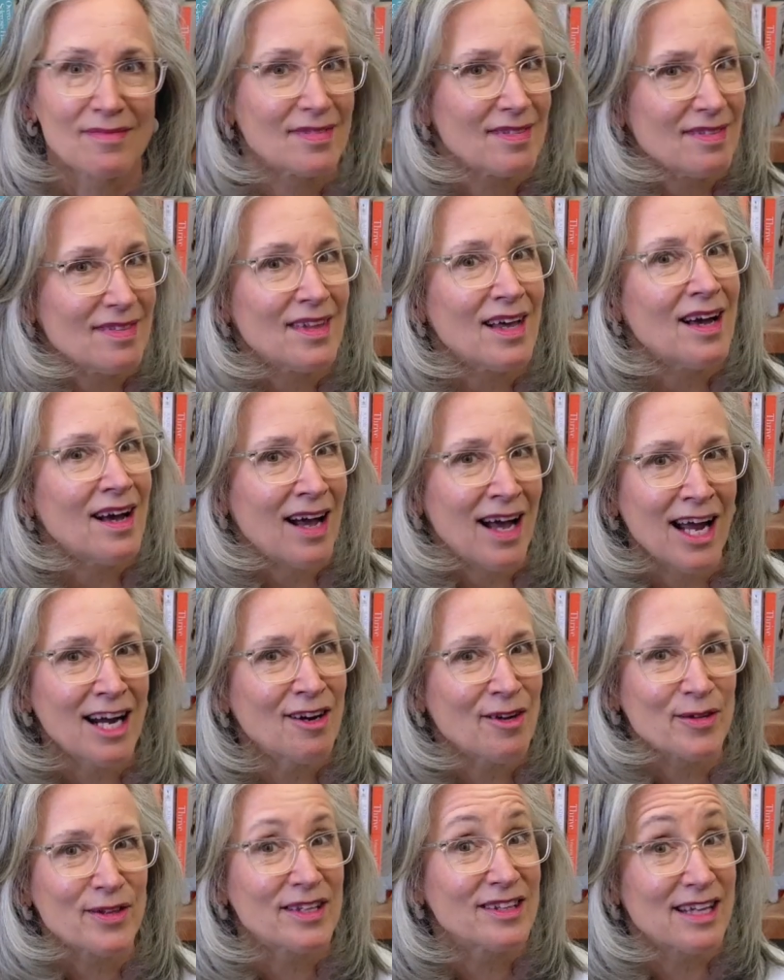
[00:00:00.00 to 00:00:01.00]
The
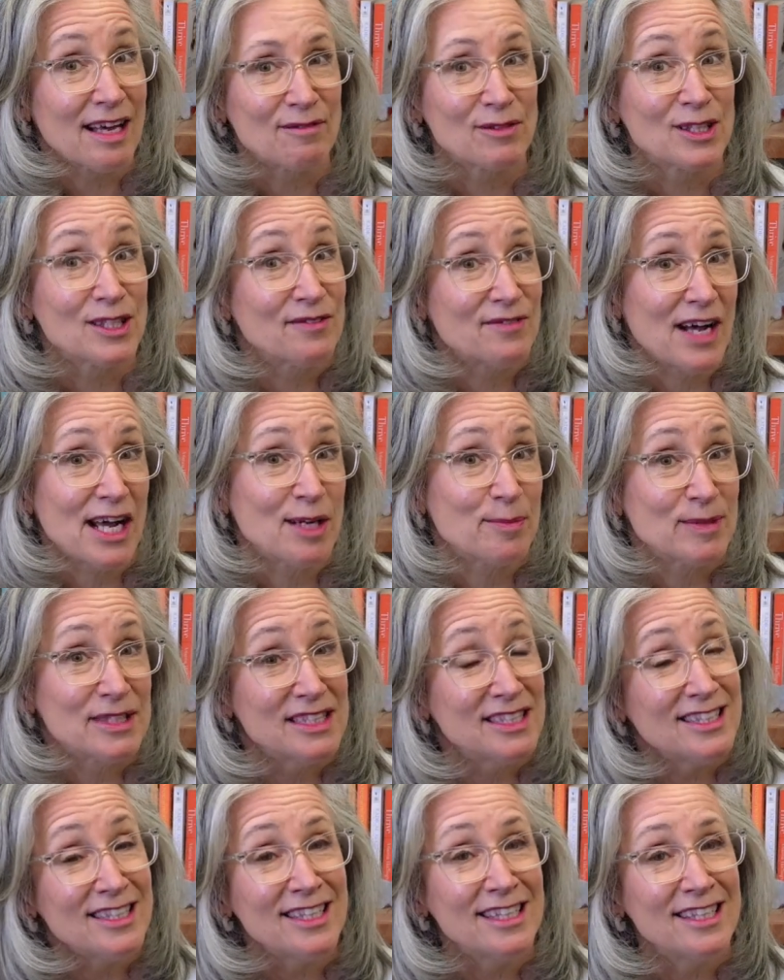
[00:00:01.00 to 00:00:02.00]
higher the level of vitamin
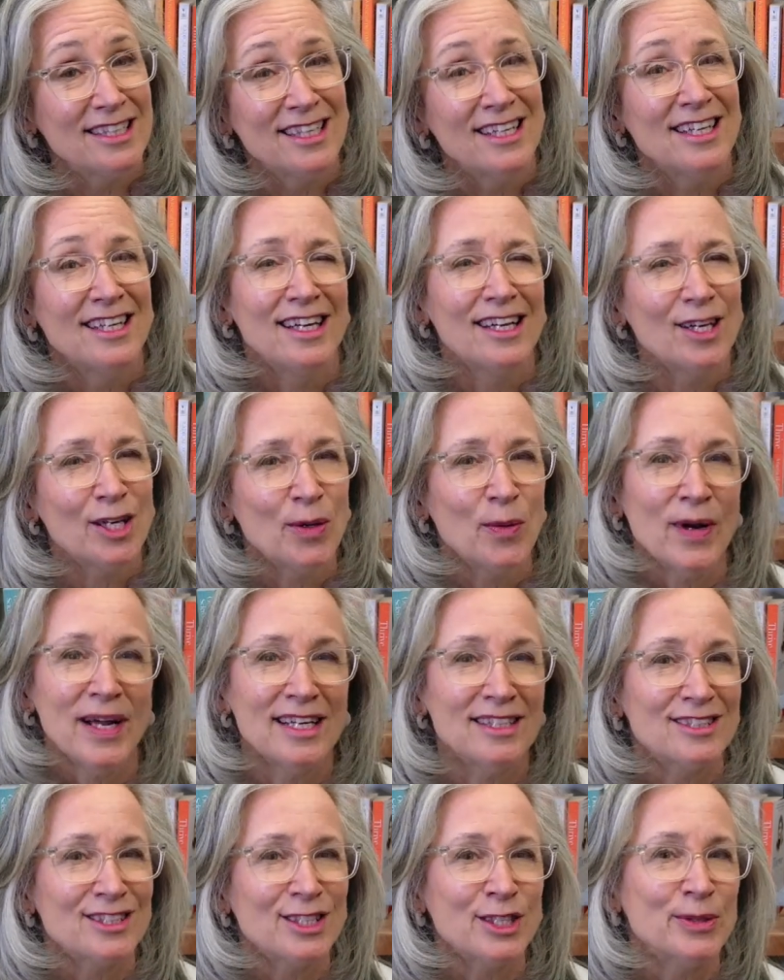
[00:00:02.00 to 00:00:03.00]
D
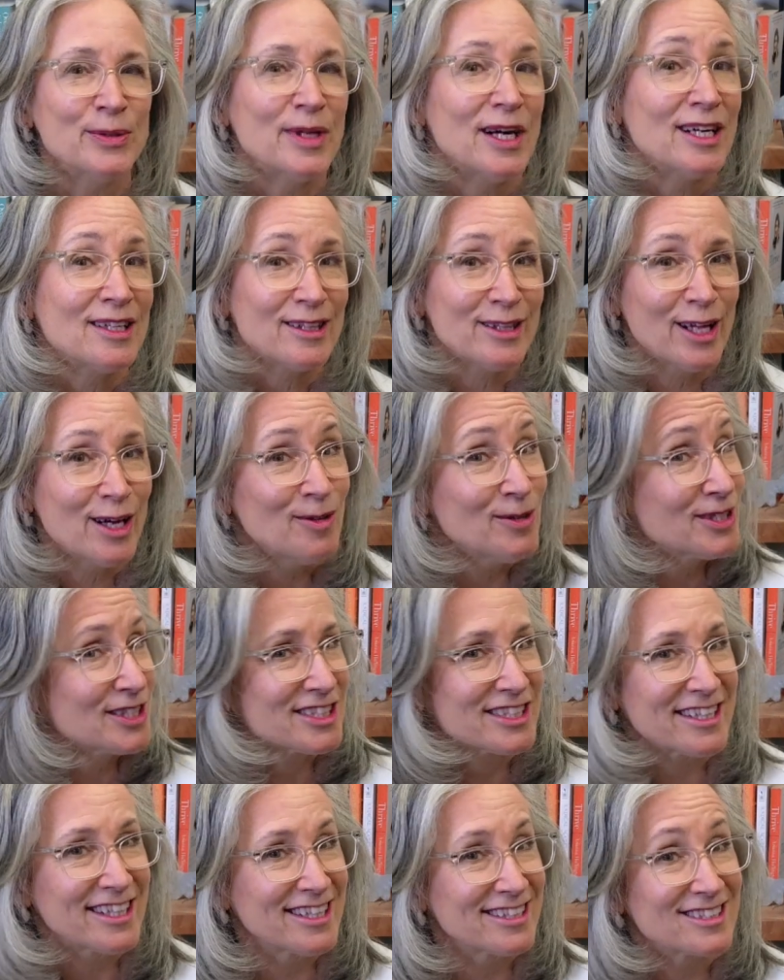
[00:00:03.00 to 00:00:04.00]
equates to a lower
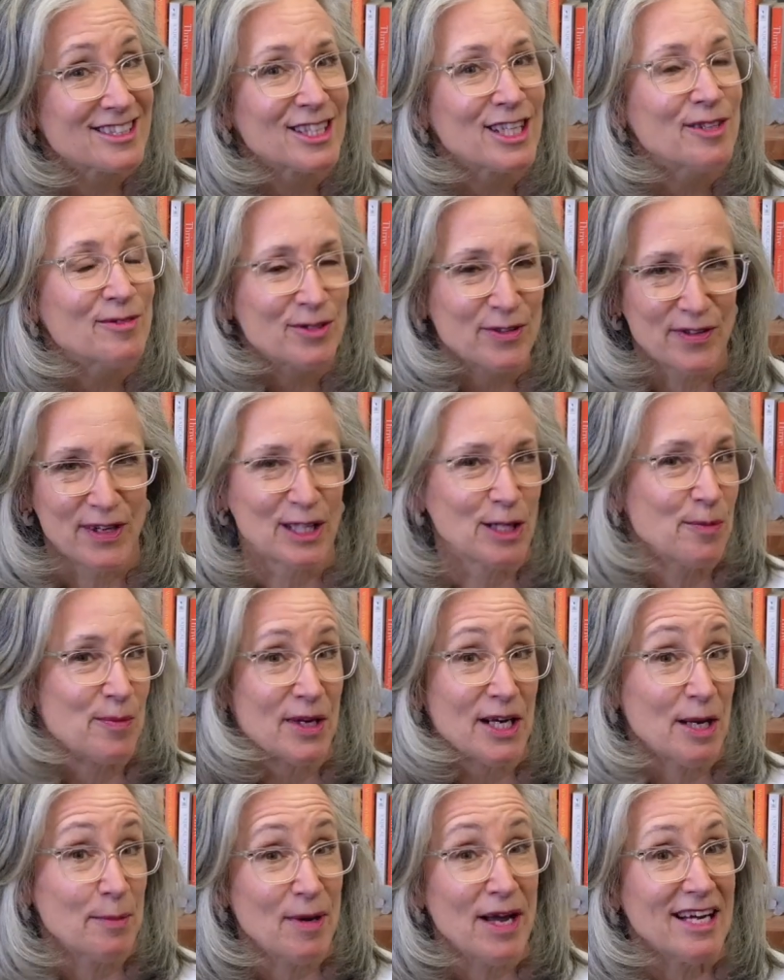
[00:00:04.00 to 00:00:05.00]
chance of developing
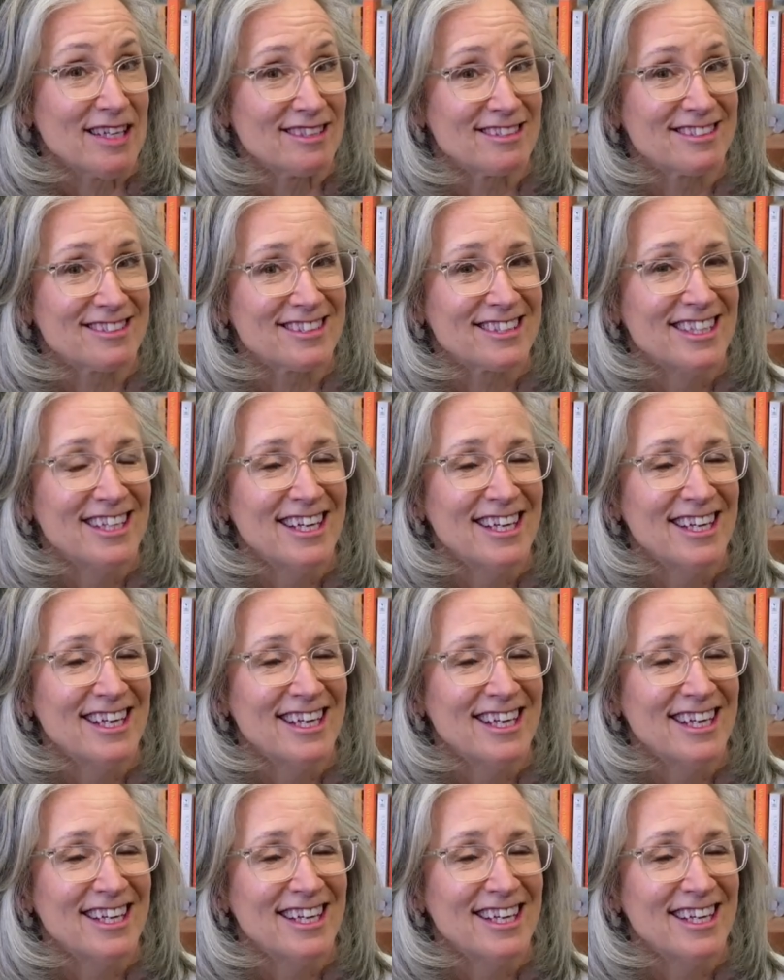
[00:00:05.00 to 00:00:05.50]
M S.